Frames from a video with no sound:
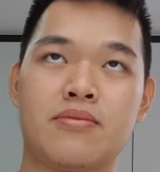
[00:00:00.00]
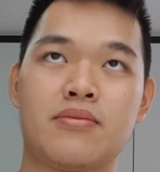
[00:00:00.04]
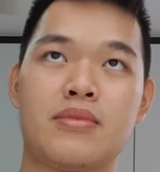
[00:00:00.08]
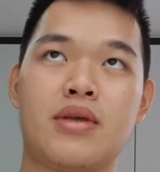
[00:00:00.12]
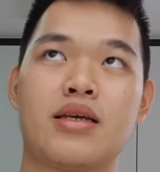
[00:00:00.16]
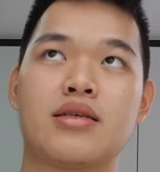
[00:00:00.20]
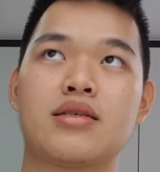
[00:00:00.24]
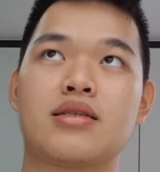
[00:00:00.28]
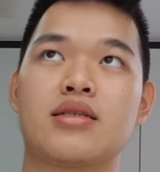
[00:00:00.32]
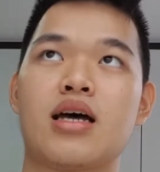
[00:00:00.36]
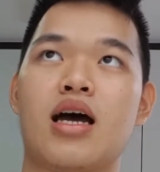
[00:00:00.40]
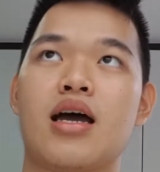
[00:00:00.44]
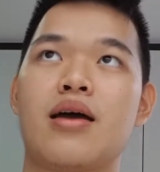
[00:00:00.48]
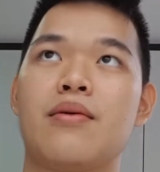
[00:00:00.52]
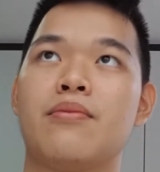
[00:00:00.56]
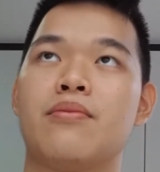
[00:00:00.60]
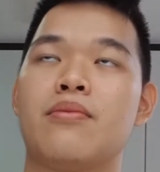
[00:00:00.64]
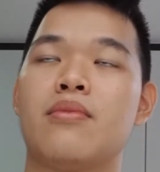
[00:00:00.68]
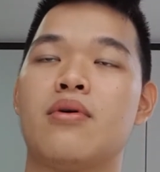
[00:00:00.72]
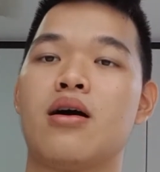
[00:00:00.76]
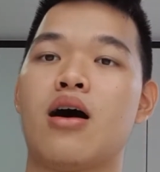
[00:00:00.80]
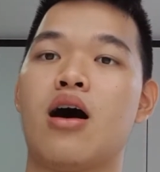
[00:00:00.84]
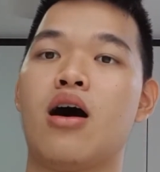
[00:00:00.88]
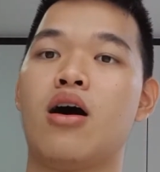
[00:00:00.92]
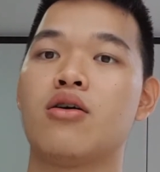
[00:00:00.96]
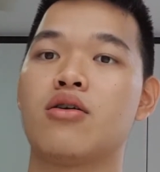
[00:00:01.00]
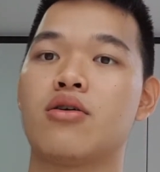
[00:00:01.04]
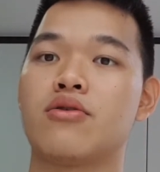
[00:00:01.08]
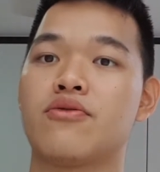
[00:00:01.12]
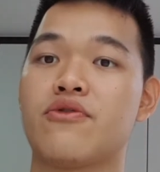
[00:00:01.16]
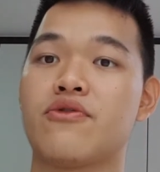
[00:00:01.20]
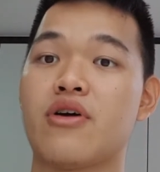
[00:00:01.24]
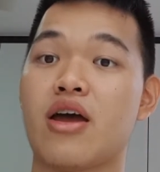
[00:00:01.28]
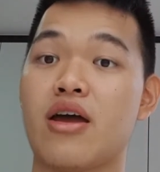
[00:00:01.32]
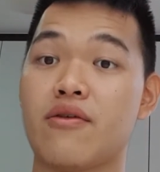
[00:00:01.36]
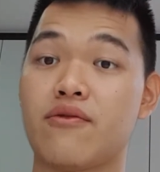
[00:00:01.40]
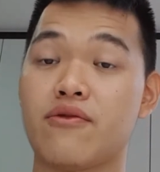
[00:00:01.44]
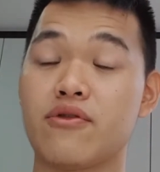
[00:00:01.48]
takes time out of
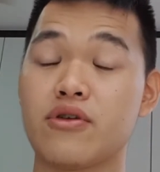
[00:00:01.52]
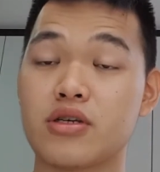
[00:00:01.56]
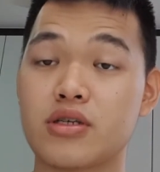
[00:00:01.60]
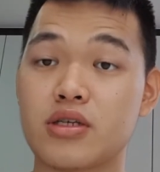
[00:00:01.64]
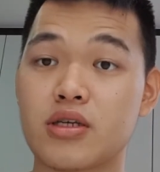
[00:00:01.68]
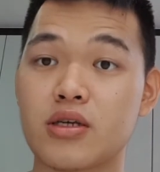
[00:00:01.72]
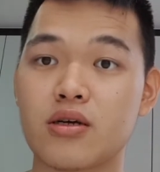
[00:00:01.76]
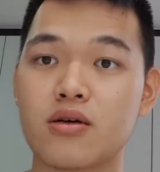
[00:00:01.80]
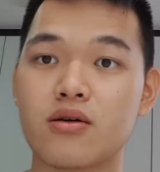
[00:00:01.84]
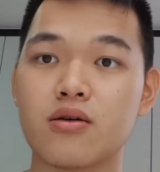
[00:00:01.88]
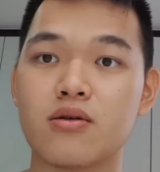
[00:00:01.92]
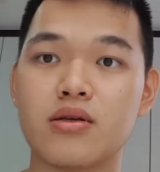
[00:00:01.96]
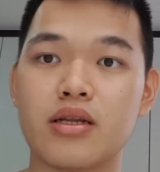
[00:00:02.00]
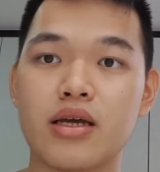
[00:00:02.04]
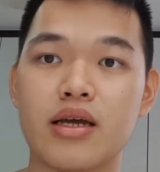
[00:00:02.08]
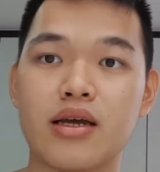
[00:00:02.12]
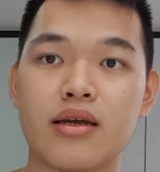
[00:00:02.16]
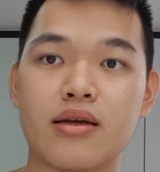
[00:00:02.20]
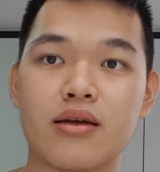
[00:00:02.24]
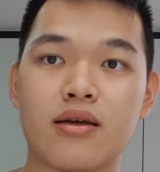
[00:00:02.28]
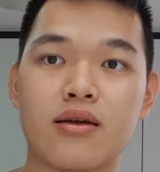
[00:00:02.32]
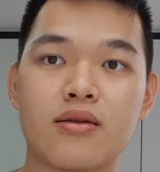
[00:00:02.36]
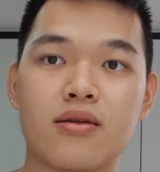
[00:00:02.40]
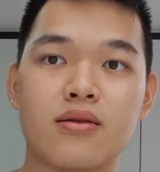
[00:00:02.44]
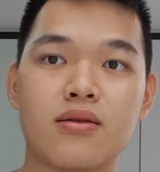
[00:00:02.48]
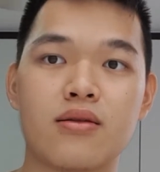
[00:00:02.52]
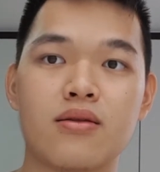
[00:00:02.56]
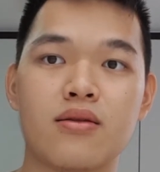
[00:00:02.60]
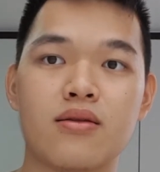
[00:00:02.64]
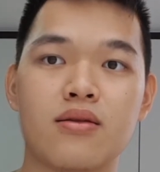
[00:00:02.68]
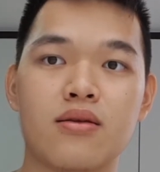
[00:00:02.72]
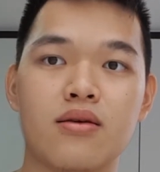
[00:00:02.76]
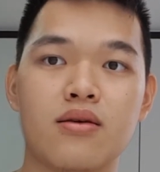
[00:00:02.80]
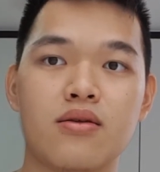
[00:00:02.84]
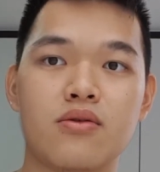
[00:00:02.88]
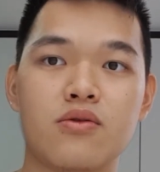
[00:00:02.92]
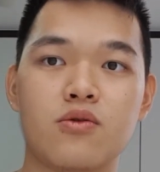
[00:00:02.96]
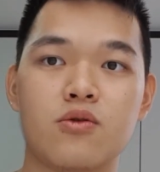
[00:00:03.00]
every single day
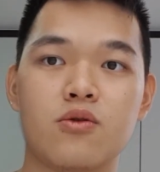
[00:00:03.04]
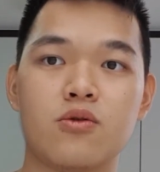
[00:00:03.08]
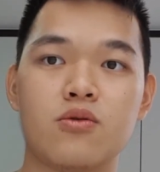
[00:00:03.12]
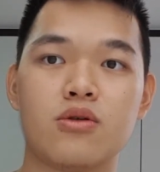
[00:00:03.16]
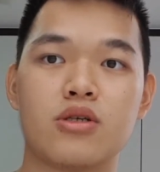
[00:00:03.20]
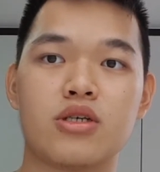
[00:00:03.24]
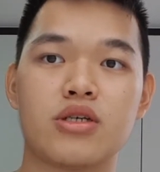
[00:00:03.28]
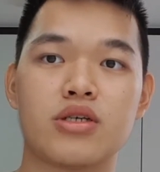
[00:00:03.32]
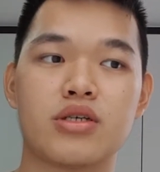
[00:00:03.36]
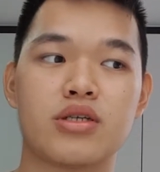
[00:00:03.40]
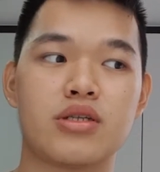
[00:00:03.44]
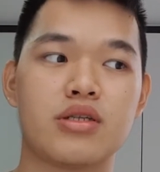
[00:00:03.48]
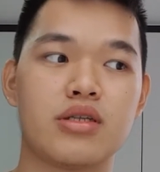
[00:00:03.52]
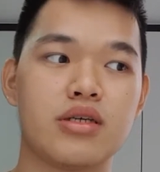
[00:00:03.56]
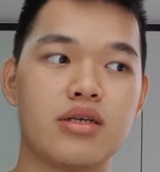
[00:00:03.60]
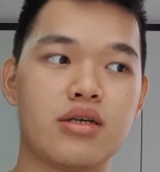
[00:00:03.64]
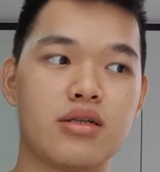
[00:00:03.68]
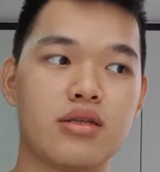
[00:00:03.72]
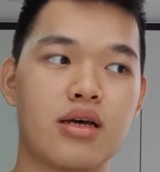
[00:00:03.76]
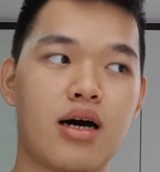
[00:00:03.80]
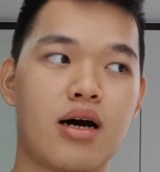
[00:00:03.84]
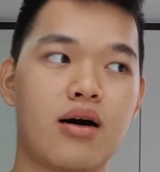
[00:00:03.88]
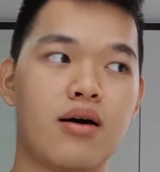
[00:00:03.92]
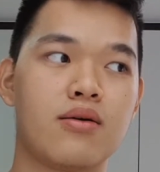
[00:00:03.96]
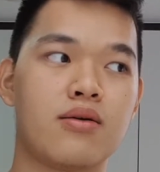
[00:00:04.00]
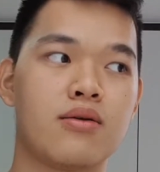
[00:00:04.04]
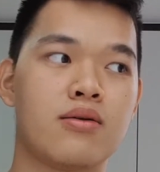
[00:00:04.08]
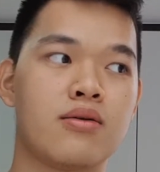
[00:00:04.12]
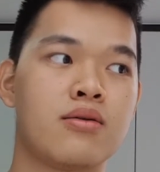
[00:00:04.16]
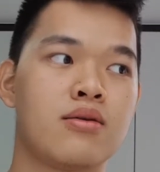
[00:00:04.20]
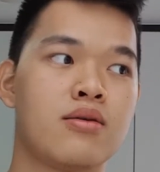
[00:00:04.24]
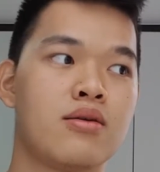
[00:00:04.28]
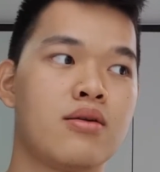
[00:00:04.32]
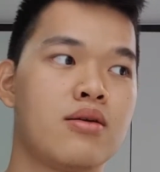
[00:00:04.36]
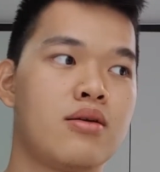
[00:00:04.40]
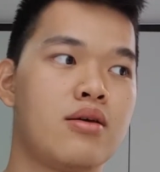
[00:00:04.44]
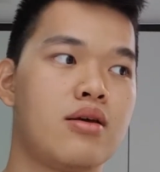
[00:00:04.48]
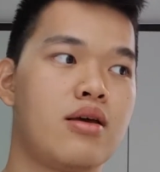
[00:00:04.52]
to just kneel down
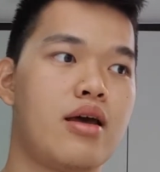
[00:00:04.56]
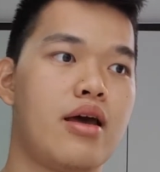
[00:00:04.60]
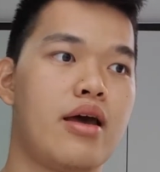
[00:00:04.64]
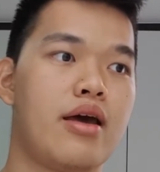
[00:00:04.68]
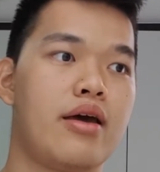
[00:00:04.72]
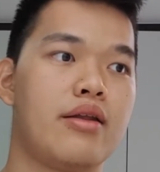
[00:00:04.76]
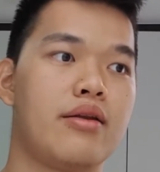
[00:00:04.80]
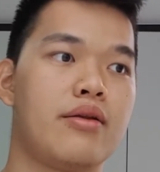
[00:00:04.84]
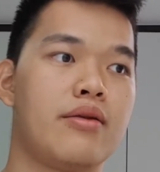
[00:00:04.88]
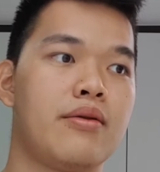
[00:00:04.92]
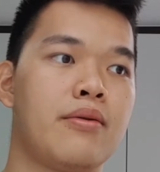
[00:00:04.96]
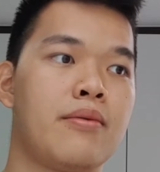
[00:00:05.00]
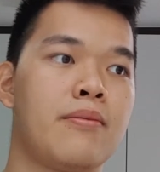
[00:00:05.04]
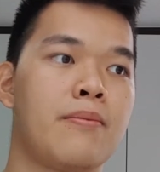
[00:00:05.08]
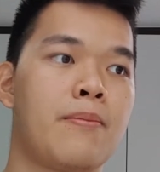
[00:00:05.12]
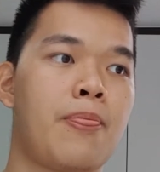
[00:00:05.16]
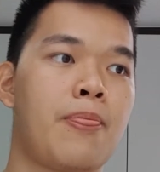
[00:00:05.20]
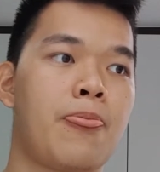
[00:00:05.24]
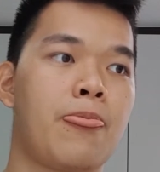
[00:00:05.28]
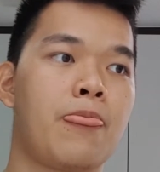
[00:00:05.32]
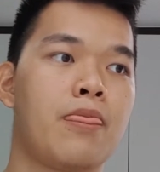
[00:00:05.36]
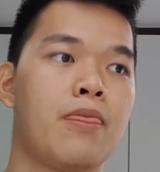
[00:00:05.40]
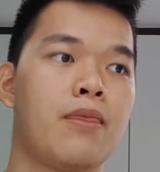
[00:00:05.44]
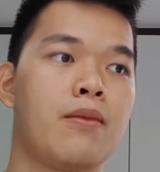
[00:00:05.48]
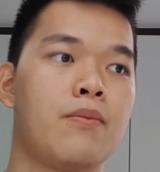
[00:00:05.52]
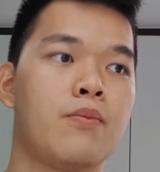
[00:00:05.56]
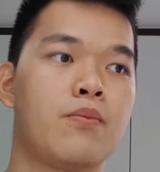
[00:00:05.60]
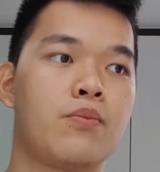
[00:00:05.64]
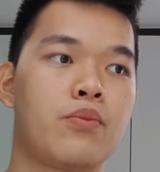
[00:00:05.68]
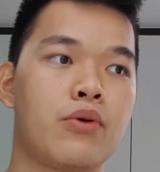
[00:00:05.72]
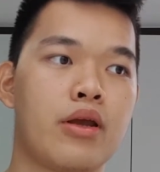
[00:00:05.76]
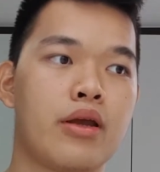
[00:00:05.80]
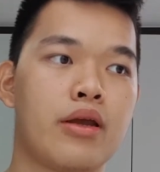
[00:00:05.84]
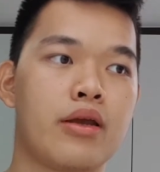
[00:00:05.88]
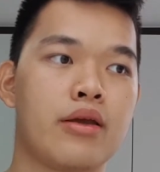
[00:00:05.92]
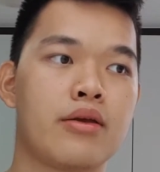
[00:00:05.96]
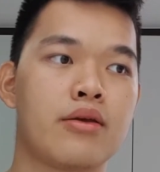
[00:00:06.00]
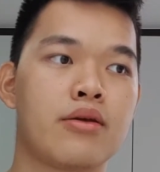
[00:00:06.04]
and
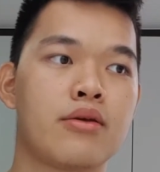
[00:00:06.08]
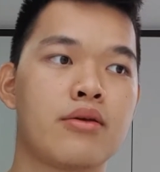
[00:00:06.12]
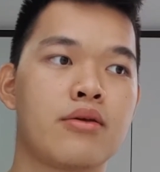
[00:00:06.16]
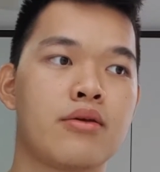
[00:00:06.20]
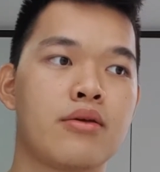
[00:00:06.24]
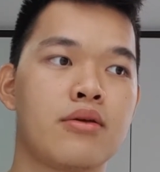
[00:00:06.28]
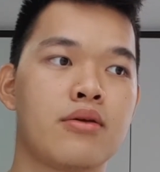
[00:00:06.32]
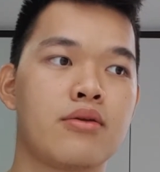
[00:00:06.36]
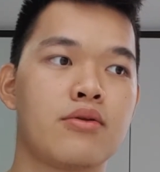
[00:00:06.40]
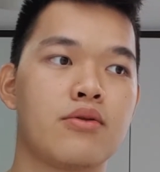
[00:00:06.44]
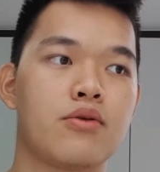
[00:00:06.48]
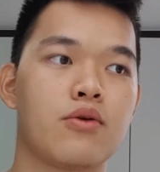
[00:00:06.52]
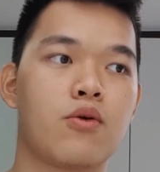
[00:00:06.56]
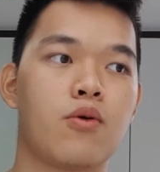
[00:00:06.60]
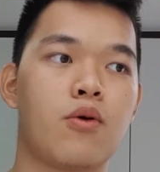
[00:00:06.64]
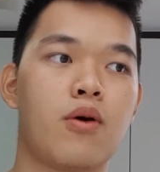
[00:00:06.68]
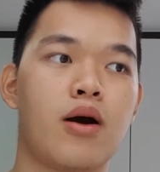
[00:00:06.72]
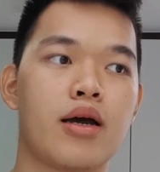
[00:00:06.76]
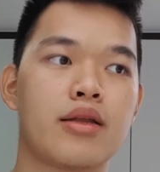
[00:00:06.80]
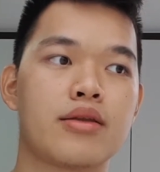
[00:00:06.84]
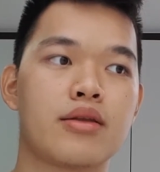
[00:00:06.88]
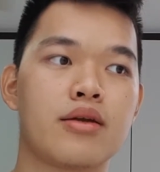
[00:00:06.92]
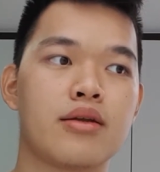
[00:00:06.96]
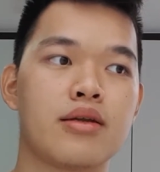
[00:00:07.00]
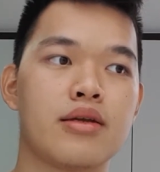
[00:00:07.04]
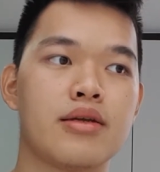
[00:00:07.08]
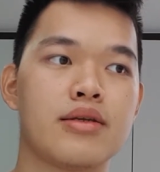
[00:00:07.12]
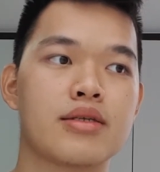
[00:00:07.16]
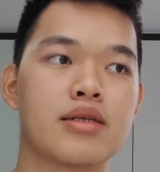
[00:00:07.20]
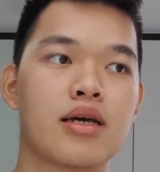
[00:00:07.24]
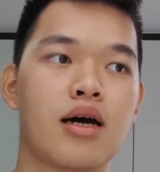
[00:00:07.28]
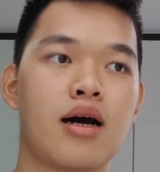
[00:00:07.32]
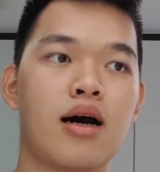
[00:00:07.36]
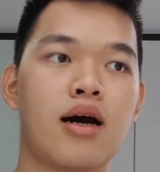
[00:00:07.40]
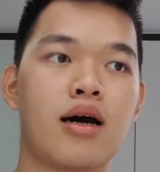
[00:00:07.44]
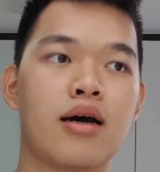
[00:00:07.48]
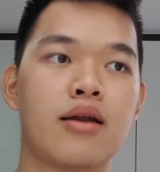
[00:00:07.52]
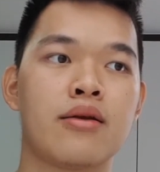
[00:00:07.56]
pray to quieten his
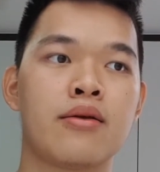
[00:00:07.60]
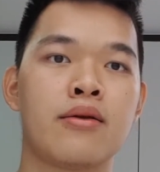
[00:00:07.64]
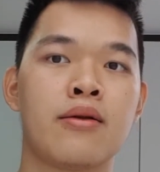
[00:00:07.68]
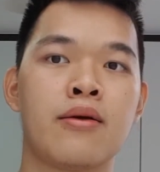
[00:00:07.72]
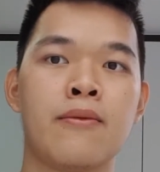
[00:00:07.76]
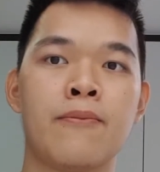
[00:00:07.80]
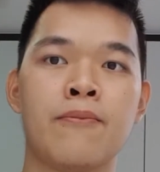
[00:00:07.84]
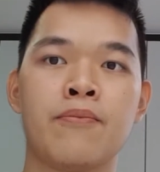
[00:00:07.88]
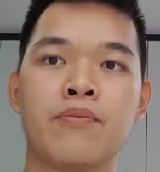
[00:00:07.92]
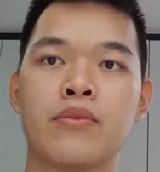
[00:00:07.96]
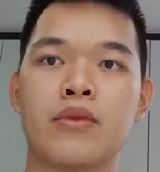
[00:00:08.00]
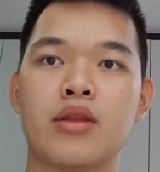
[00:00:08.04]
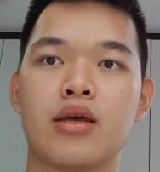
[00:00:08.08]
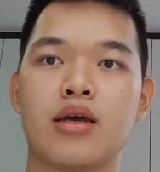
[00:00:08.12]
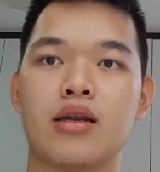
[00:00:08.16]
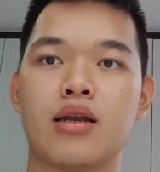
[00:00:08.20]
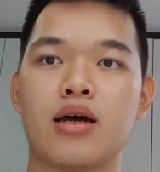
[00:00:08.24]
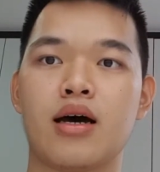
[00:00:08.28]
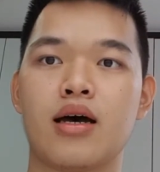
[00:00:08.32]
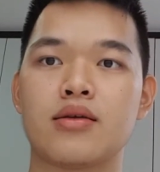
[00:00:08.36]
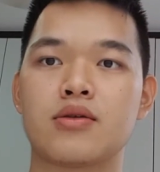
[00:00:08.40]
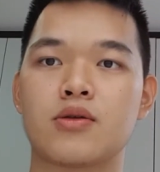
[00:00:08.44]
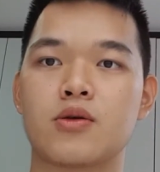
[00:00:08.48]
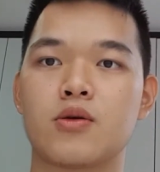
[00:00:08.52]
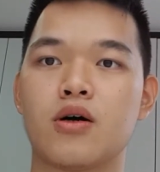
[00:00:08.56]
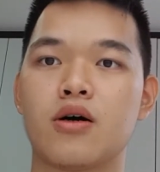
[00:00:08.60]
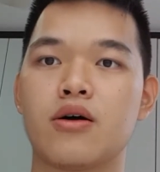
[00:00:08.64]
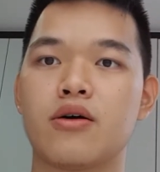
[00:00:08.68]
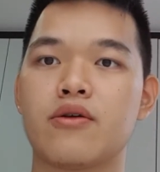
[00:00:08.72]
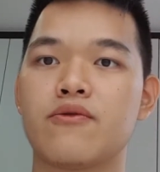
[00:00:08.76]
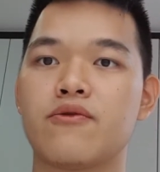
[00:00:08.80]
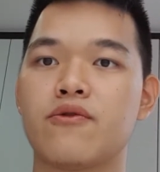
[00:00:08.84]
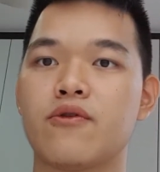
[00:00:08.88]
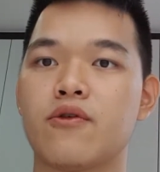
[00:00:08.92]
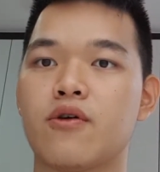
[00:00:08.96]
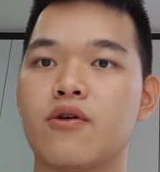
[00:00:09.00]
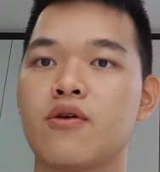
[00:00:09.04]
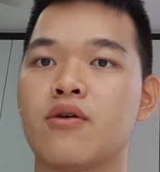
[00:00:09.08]
heart and ask God
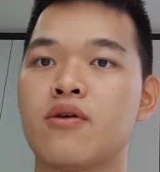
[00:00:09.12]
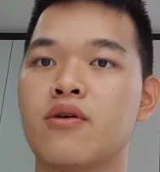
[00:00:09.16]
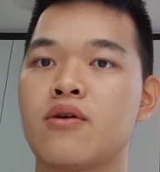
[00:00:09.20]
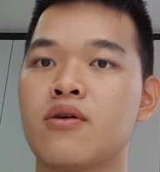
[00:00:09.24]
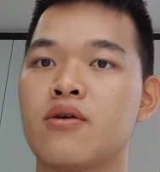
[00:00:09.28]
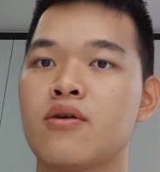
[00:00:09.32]
for